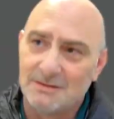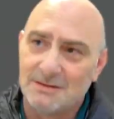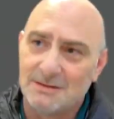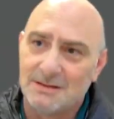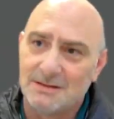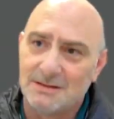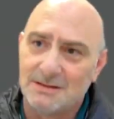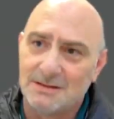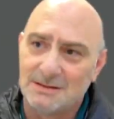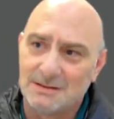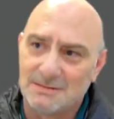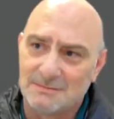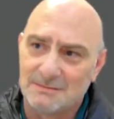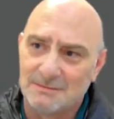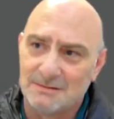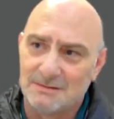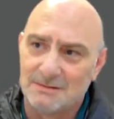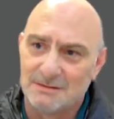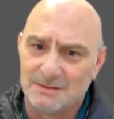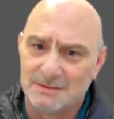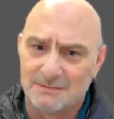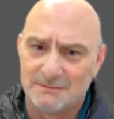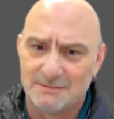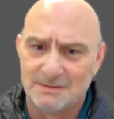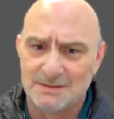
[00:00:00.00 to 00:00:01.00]
today is
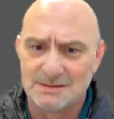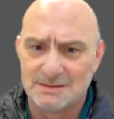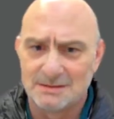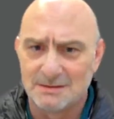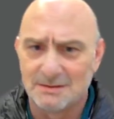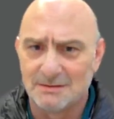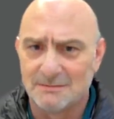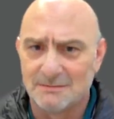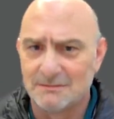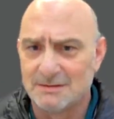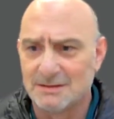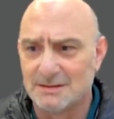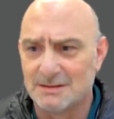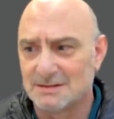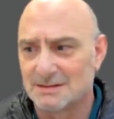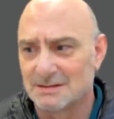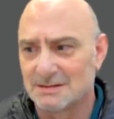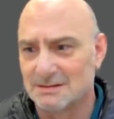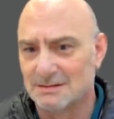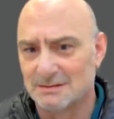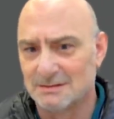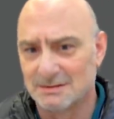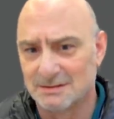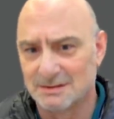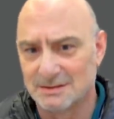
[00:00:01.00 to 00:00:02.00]
the anniversary of
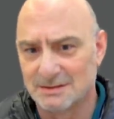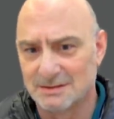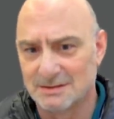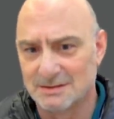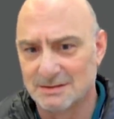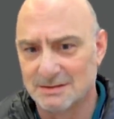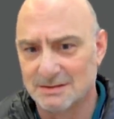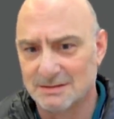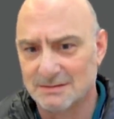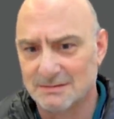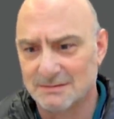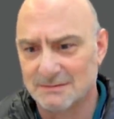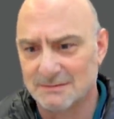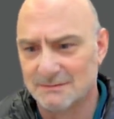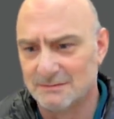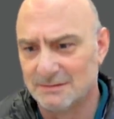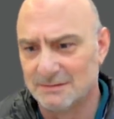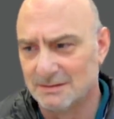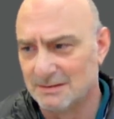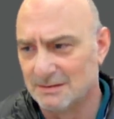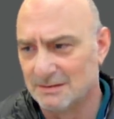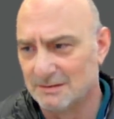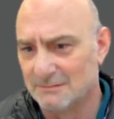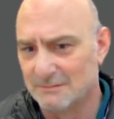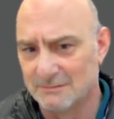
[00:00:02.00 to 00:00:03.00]
Kerslach, actually,
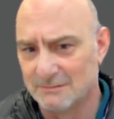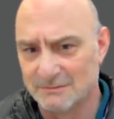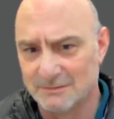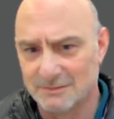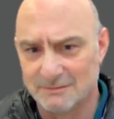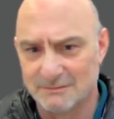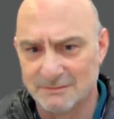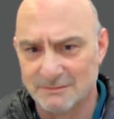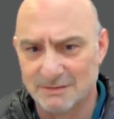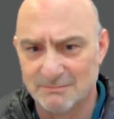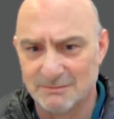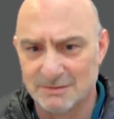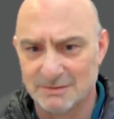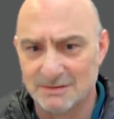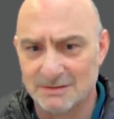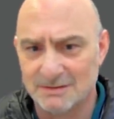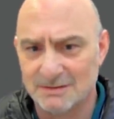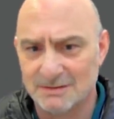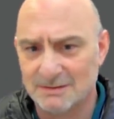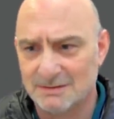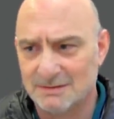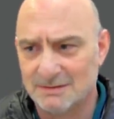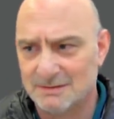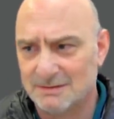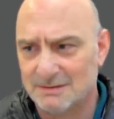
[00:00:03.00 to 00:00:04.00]
30th of
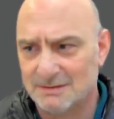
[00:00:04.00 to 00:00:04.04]
November.